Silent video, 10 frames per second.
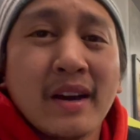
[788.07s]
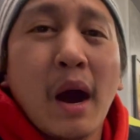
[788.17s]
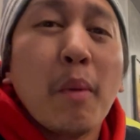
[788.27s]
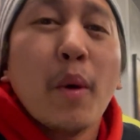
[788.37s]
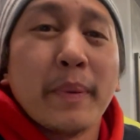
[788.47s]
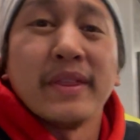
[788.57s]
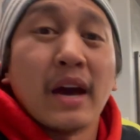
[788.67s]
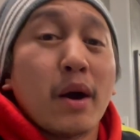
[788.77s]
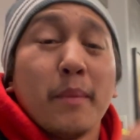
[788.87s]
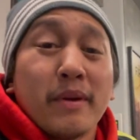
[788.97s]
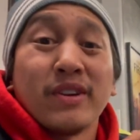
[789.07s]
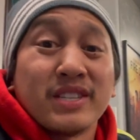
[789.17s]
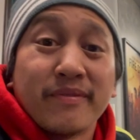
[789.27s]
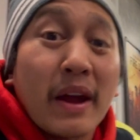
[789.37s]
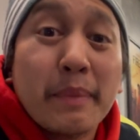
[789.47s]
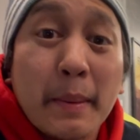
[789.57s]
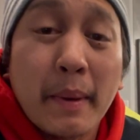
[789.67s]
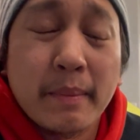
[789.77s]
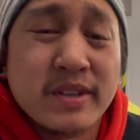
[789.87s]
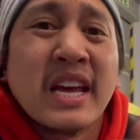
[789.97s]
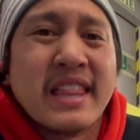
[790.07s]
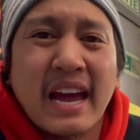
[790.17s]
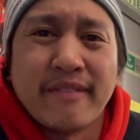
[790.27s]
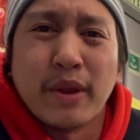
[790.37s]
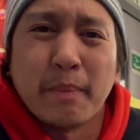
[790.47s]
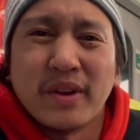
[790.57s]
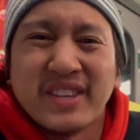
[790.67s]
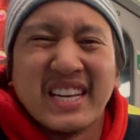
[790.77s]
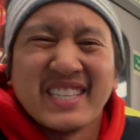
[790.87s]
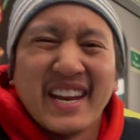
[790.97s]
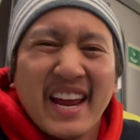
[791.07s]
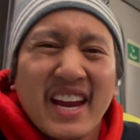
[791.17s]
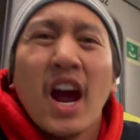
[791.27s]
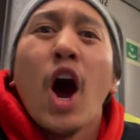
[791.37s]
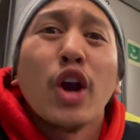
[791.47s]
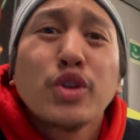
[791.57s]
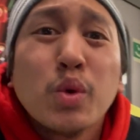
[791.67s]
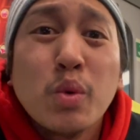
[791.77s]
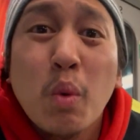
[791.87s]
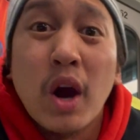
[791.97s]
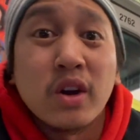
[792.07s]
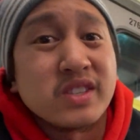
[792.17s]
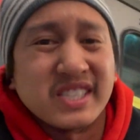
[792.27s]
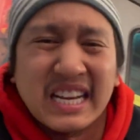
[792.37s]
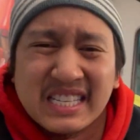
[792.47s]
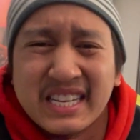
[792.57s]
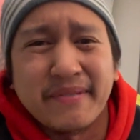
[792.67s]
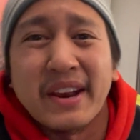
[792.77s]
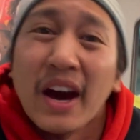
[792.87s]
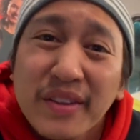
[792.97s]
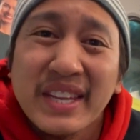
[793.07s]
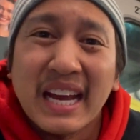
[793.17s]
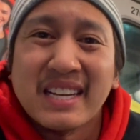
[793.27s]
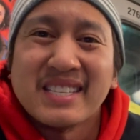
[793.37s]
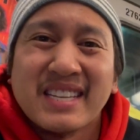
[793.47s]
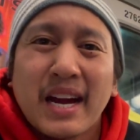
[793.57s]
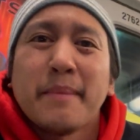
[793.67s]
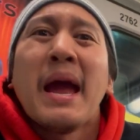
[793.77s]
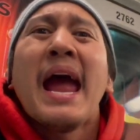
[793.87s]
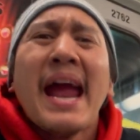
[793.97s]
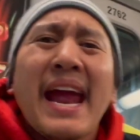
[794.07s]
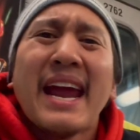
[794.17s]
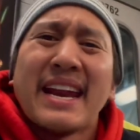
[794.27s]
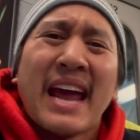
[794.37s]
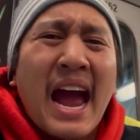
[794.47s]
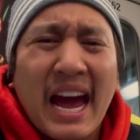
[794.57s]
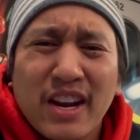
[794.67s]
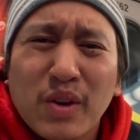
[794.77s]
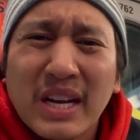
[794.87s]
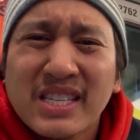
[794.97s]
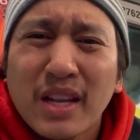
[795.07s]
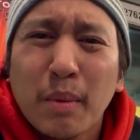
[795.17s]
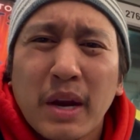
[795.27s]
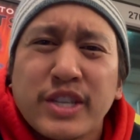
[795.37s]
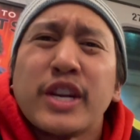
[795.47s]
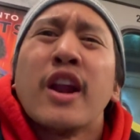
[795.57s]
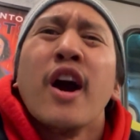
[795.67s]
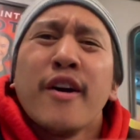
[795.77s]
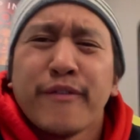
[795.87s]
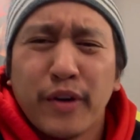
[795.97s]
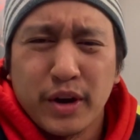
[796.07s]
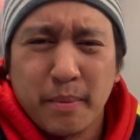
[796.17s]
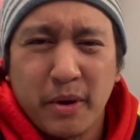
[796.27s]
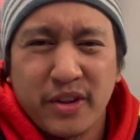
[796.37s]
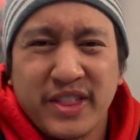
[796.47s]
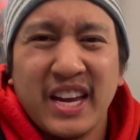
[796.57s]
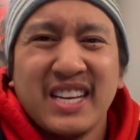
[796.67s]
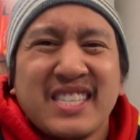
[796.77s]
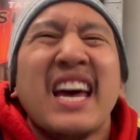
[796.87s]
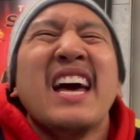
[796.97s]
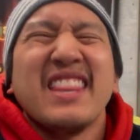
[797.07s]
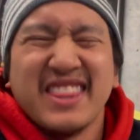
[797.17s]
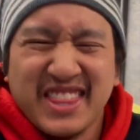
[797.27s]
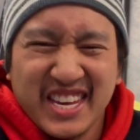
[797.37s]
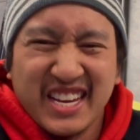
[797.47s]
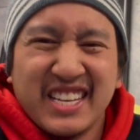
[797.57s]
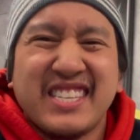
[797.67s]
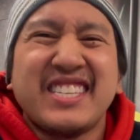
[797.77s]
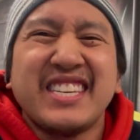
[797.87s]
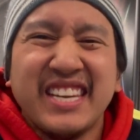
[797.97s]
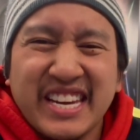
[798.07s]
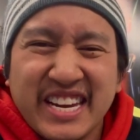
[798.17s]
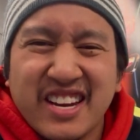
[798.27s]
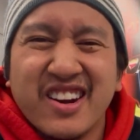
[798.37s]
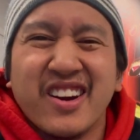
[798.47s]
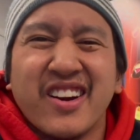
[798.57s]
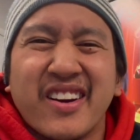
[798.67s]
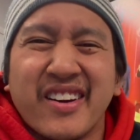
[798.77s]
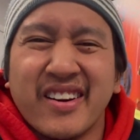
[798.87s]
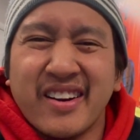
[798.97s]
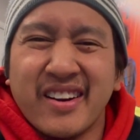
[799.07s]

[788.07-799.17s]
I'm hoping that all my friends and family members that have their birthdays today are doing well, staying safe and healthy at this time, and had a great celebration for your birthdays this year.